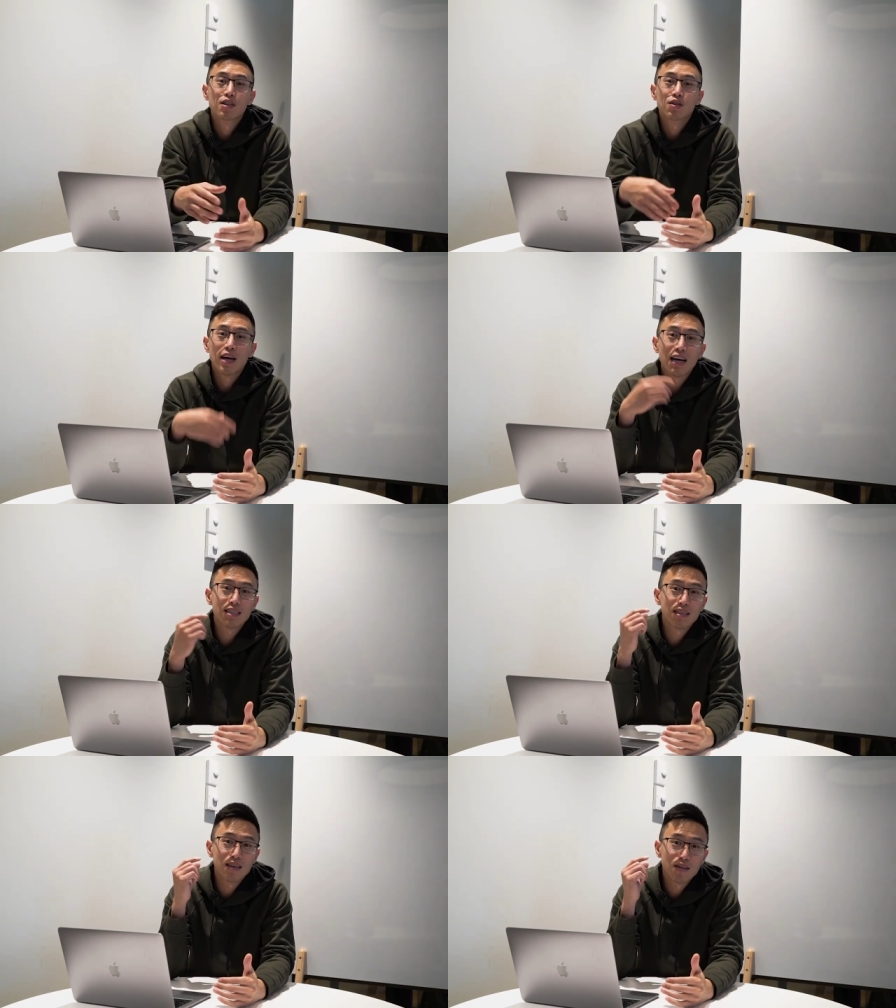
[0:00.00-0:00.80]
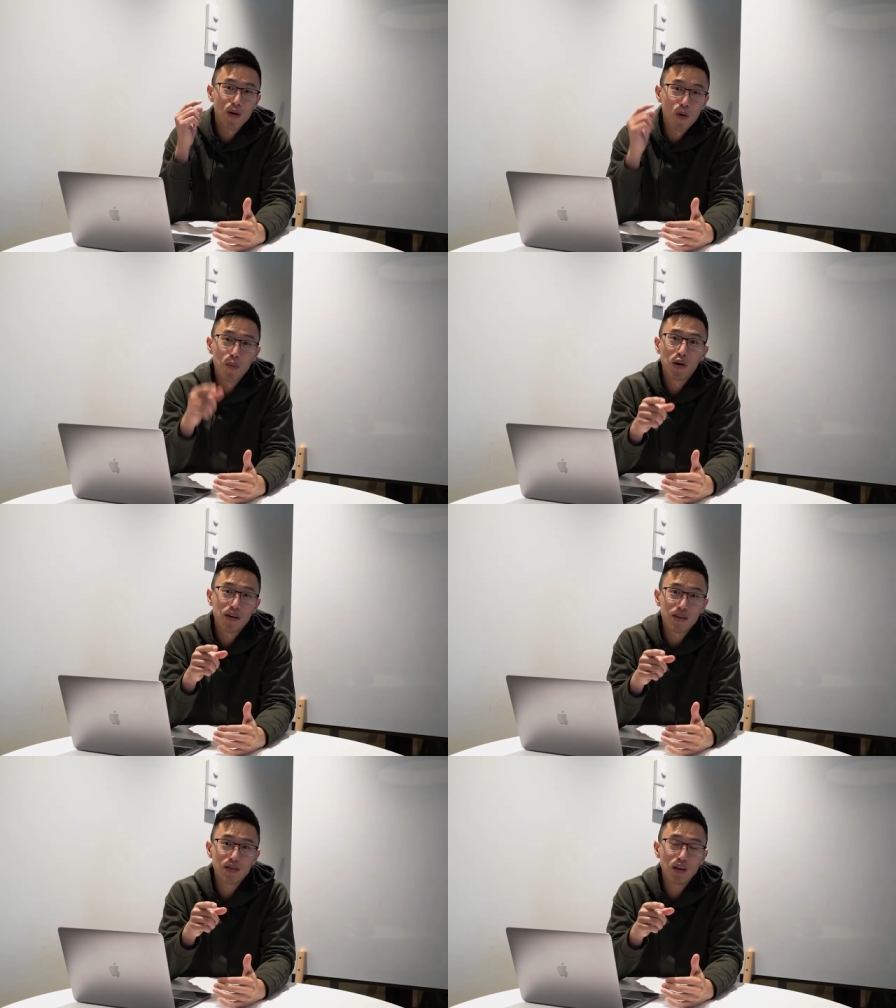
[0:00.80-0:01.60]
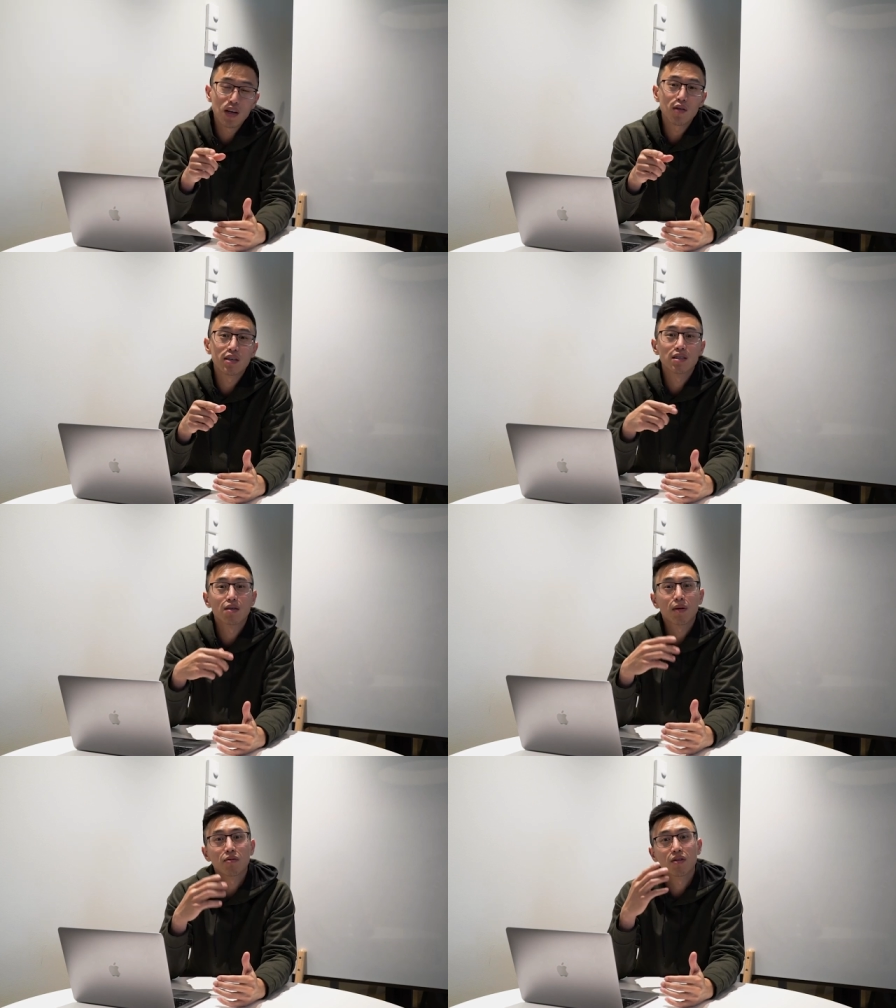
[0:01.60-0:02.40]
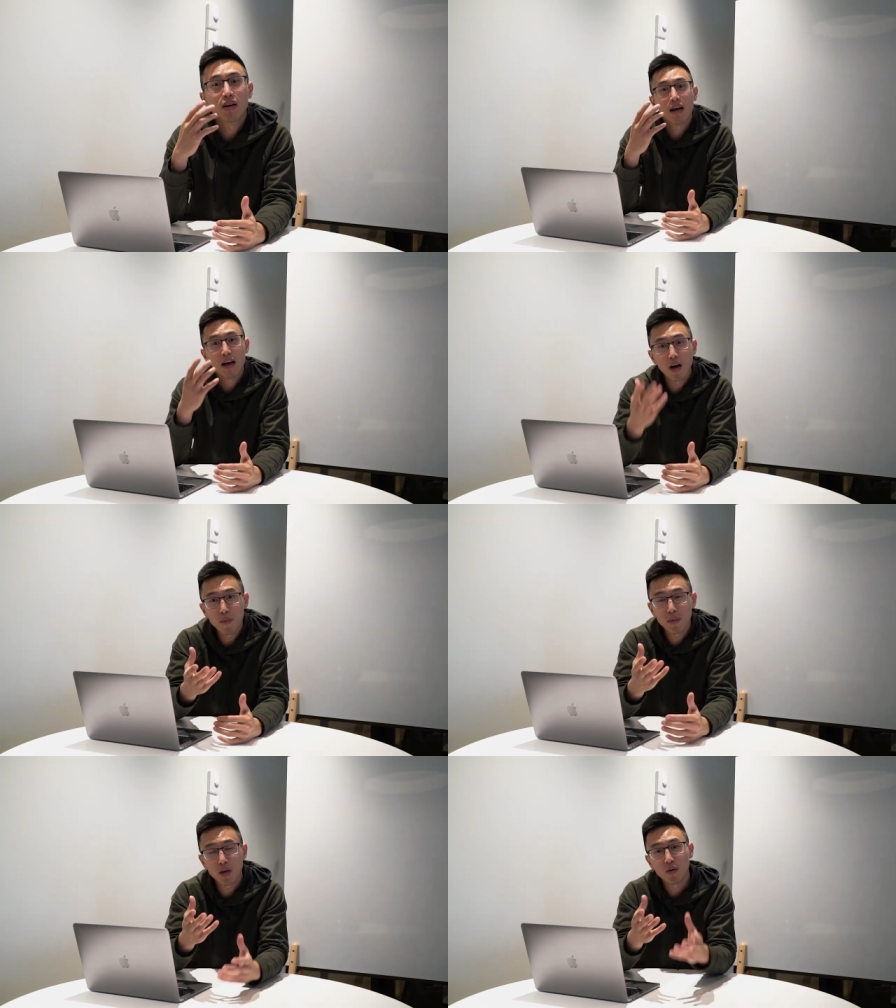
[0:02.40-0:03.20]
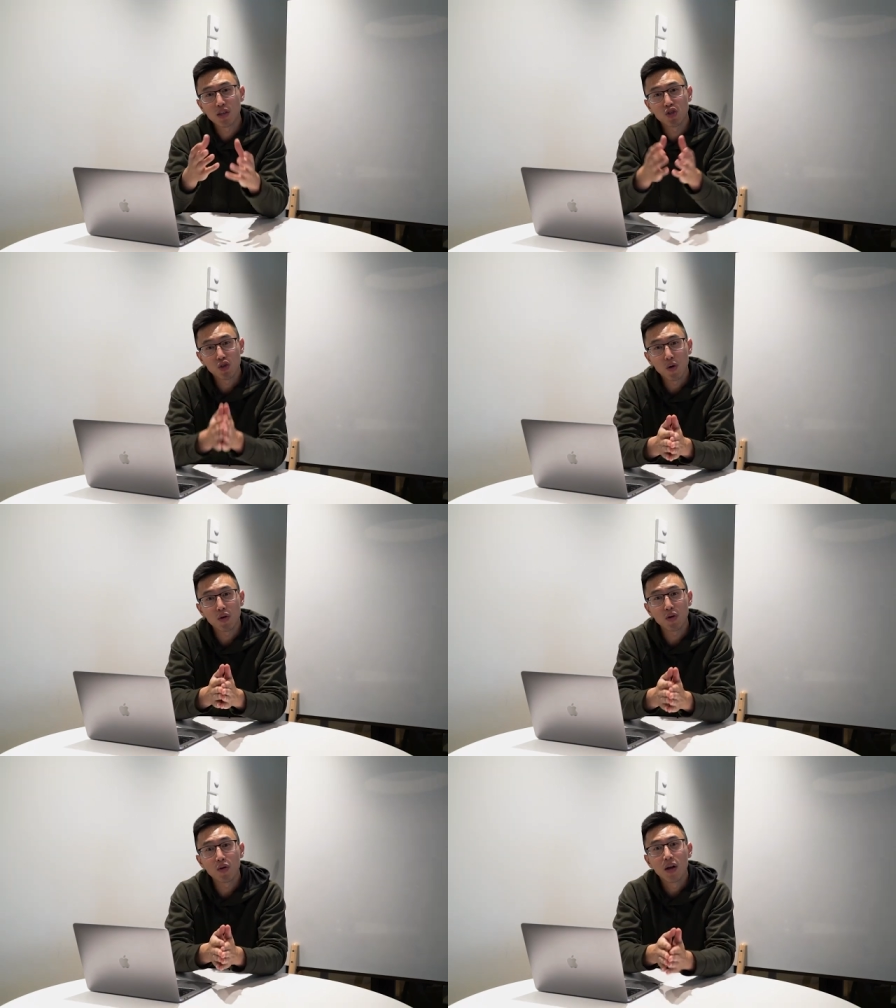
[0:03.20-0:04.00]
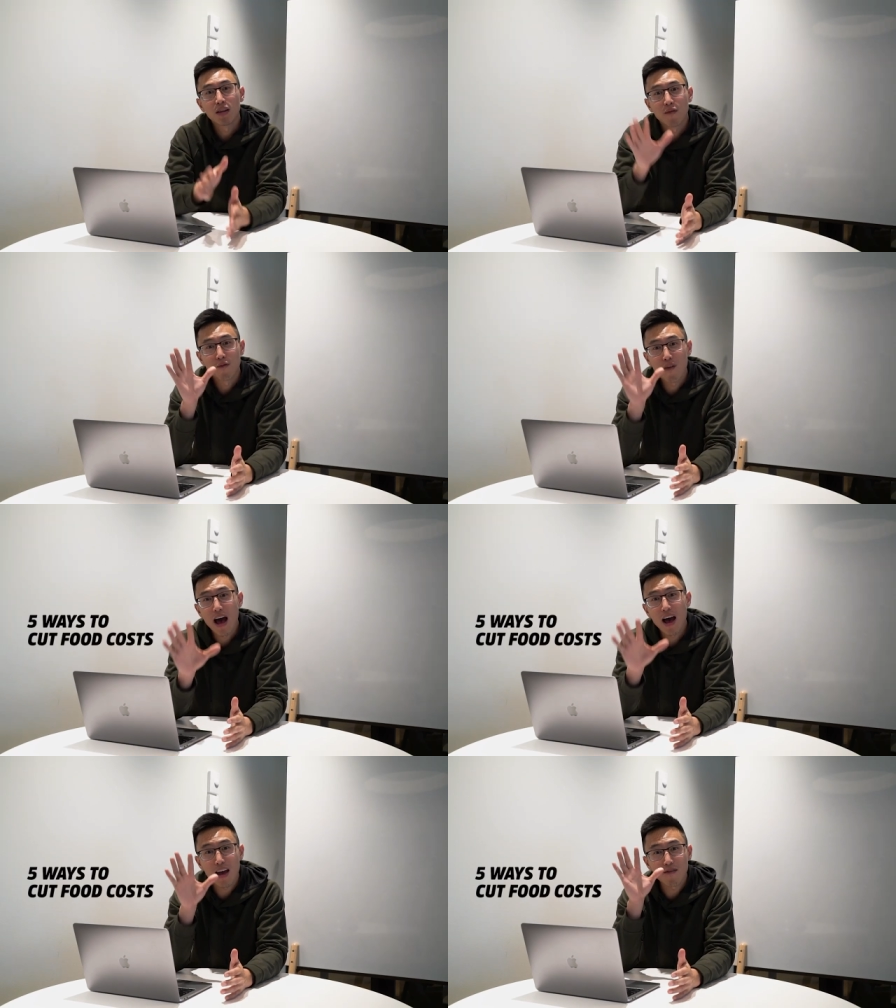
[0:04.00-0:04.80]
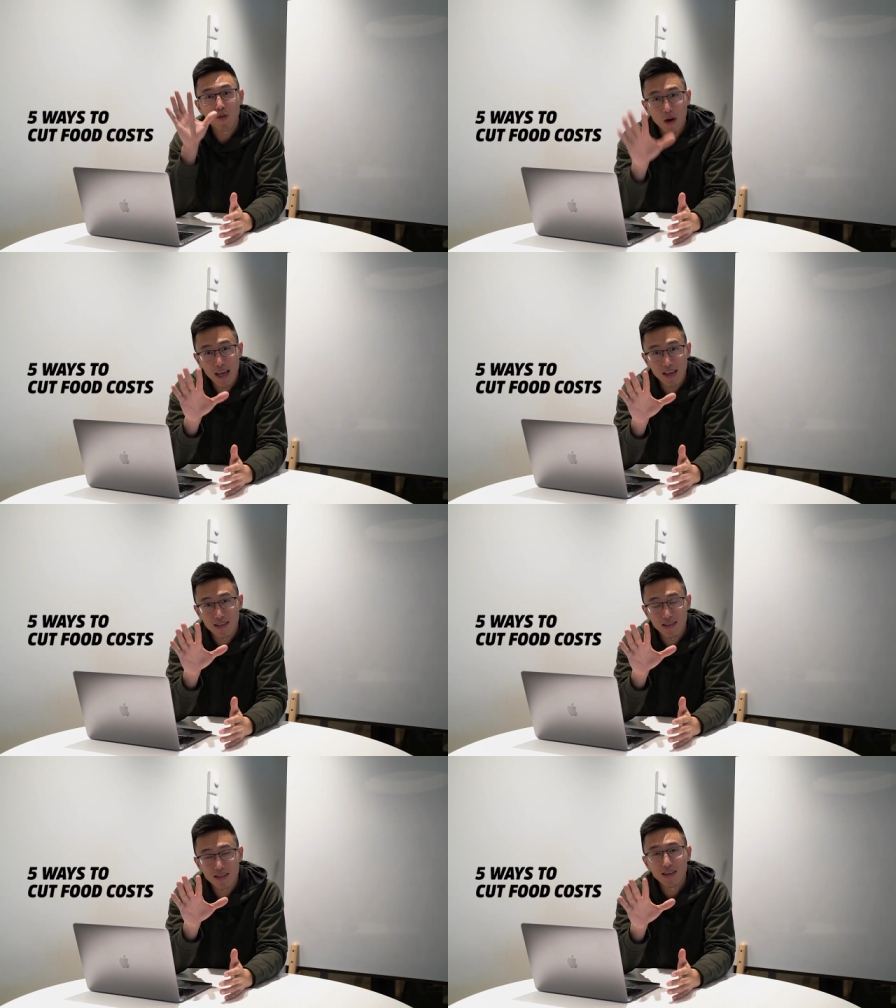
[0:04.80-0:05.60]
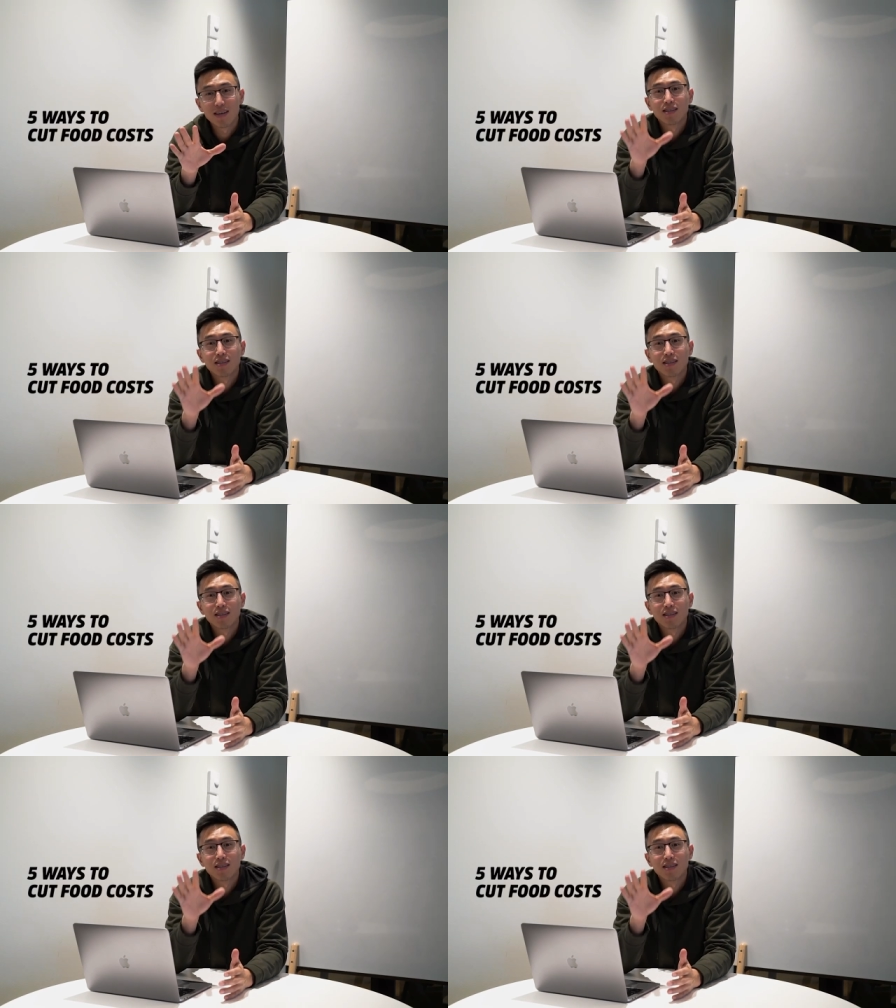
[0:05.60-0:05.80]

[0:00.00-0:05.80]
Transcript: So that's the whole point of this video is to be able to help you and show you the five ways